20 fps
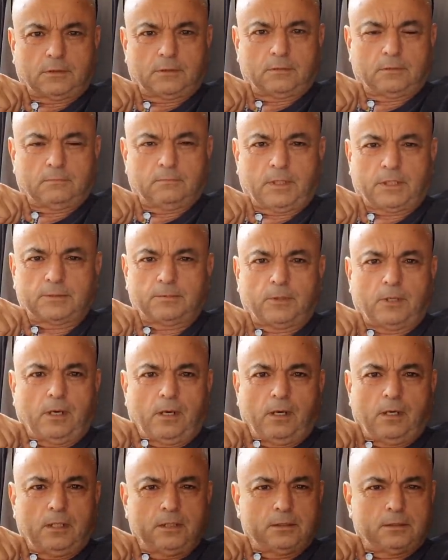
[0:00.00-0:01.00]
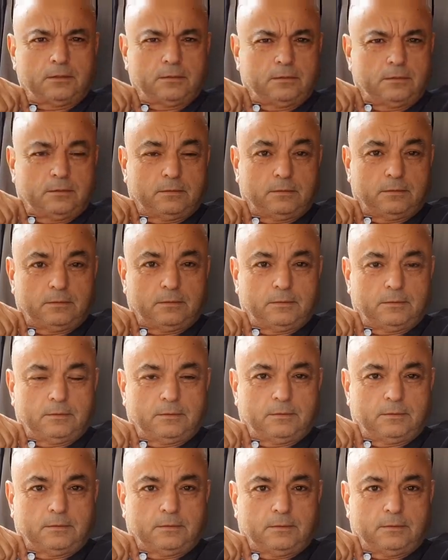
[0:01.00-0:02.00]
wonderful on him? Eyes. Oh,
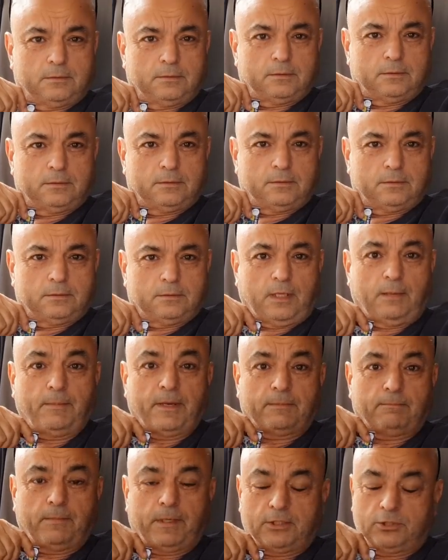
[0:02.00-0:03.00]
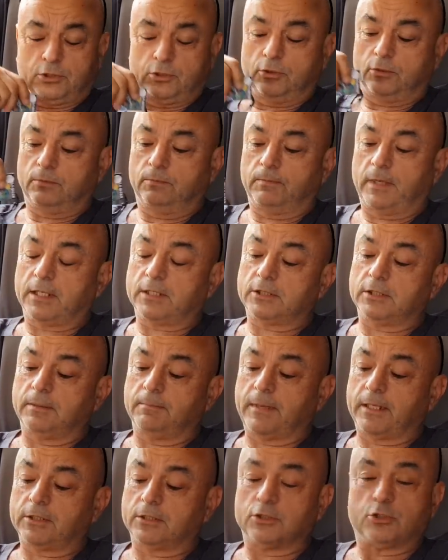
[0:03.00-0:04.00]
just divine. That actually
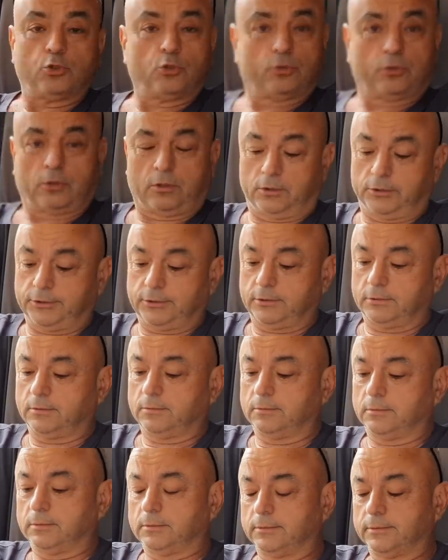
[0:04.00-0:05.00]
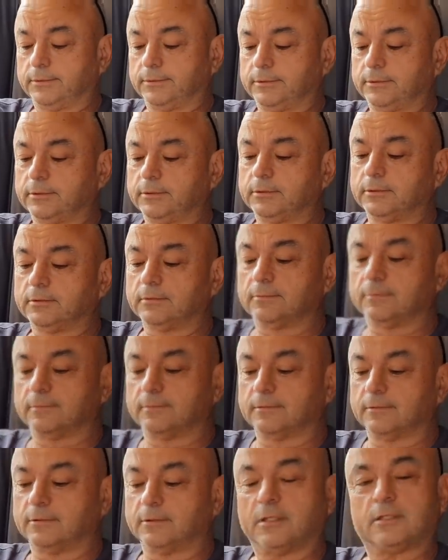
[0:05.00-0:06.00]
matches your eyes. Oh, darling,
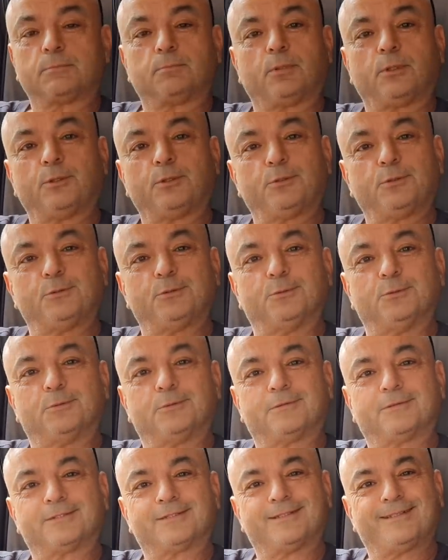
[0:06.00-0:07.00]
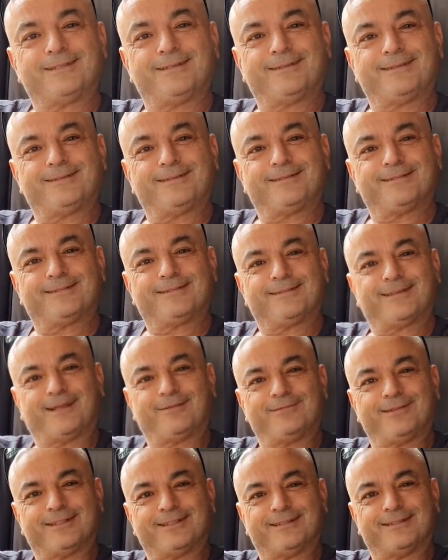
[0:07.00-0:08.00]
thanks. That's blue. See? Oh.
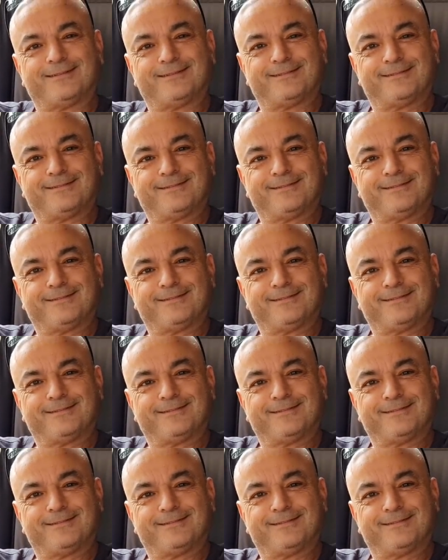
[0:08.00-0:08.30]
Lovely.